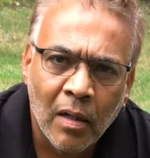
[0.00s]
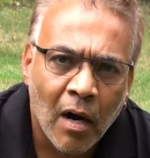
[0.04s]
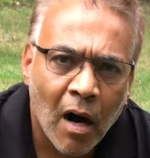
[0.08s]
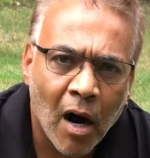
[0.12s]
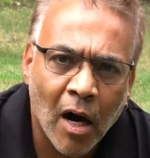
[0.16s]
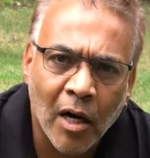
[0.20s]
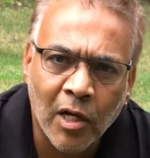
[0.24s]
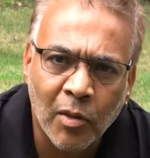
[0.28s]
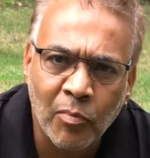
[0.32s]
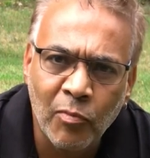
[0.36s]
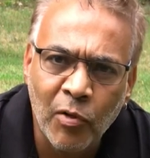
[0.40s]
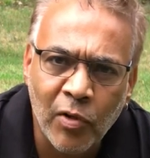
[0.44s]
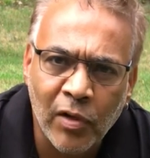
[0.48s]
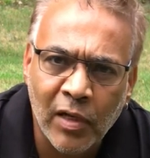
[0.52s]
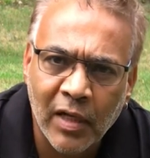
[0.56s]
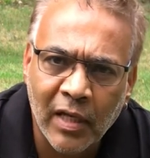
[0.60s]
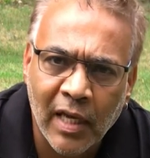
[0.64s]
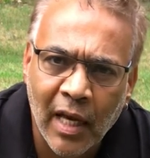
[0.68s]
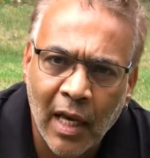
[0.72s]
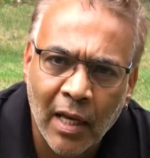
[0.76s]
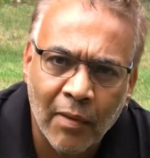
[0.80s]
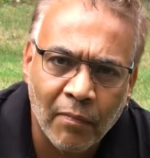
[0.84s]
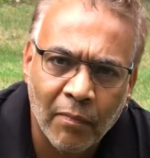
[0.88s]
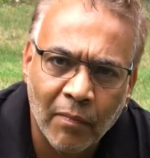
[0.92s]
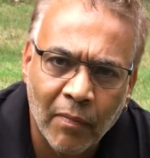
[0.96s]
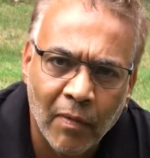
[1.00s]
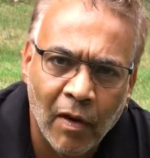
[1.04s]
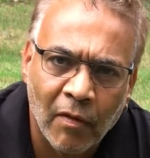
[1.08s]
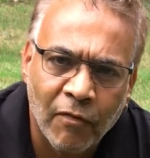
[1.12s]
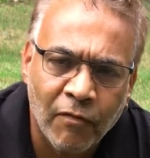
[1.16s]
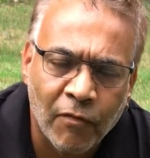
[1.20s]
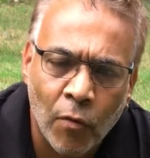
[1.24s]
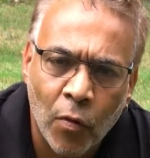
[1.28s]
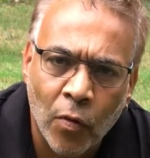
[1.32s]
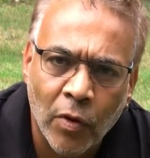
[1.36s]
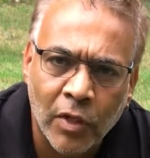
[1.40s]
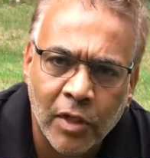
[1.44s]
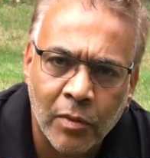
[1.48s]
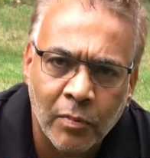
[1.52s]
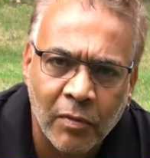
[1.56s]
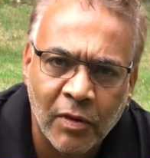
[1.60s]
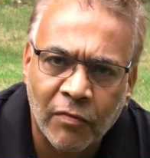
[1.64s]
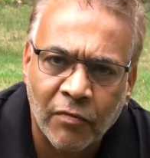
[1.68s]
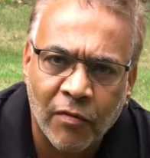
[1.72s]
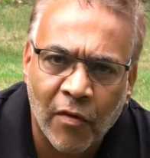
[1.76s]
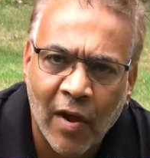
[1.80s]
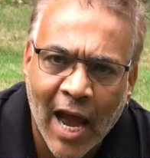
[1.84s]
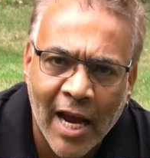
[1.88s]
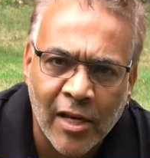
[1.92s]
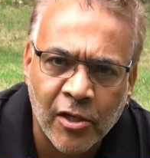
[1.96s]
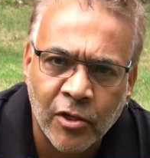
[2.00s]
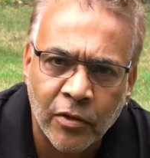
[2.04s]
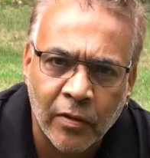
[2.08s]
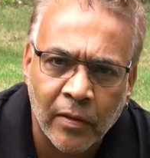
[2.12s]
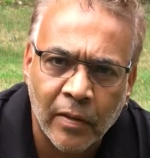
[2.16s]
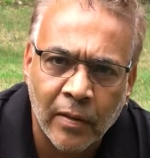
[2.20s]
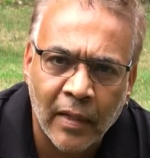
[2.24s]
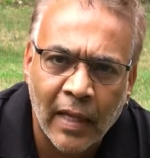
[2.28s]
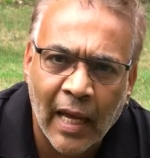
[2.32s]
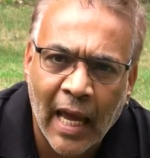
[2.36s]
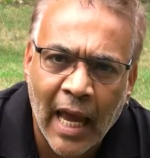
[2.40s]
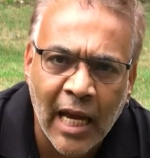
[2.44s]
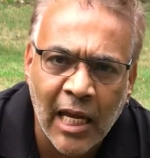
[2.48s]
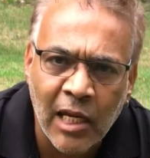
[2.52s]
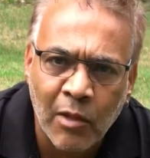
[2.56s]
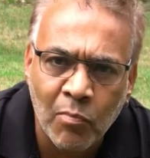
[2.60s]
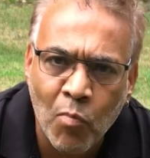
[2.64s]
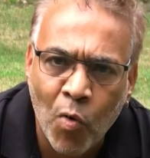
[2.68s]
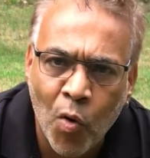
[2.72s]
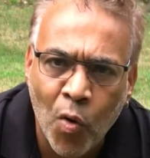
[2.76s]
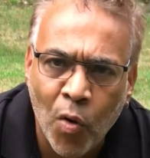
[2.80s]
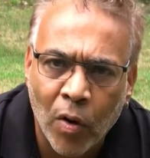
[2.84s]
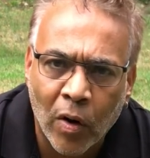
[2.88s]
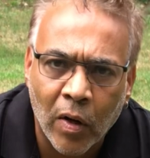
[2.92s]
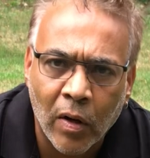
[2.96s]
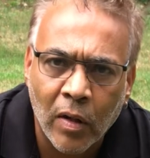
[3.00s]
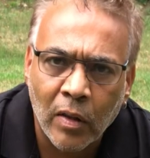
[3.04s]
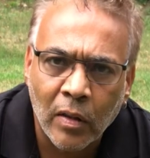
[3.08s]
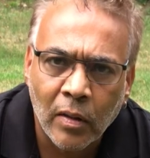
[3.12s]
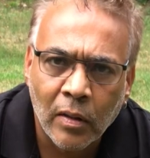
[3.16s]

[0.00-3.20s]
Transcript: Our community can't afford to be fractured anymore.